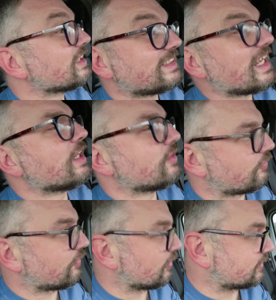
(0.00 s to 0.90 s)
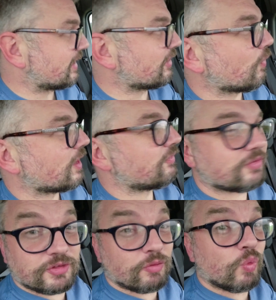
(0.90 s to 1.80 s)
send Vauxhall away
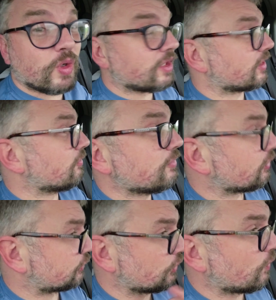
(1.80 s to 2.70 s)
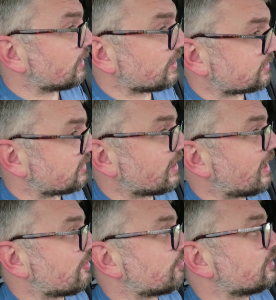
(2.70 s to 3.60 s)
for some work. I'm not sure when that's going to
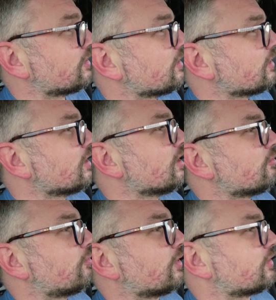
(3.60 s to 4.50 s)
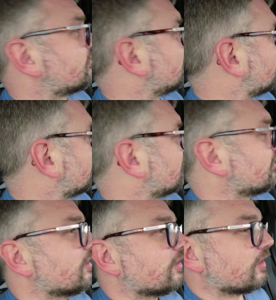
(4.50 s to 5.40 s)
happen, but
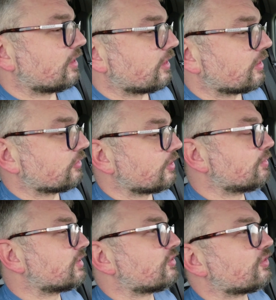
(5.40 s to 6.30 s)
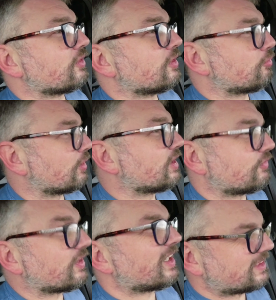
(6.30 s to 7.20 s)
an agreement is in place
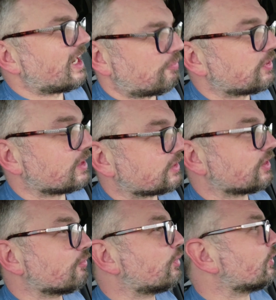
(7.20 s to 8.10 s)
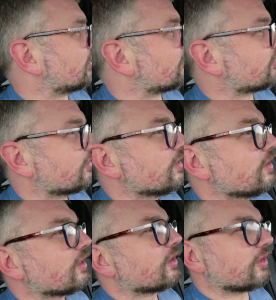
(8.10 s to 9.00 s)
for that to happen at some point. I've
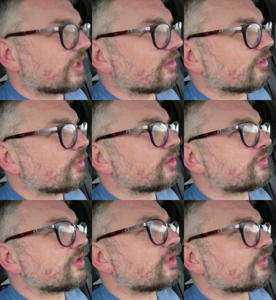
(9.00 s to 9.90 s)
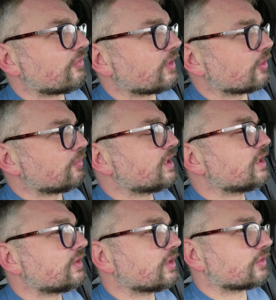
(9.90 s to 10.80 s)
got to get her MOT because I think it'll be
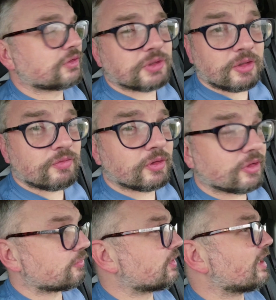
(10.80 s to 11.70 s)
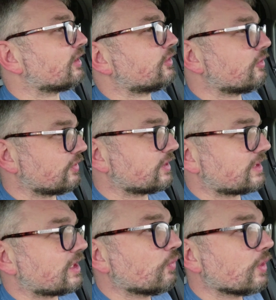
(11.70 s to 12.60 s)
easier to drive her up there. I don't think
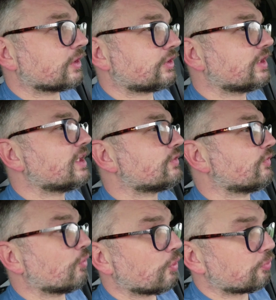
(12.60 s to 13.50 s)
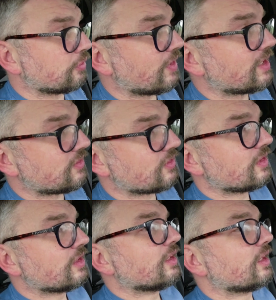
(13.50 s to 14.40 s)
there's any work she needs that will prevent
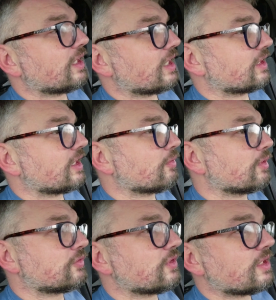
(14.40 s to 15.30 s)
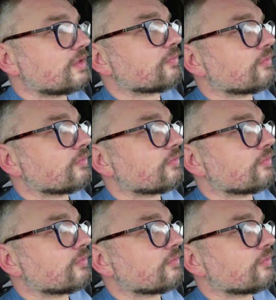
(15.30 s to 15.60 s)
her getting an MOT,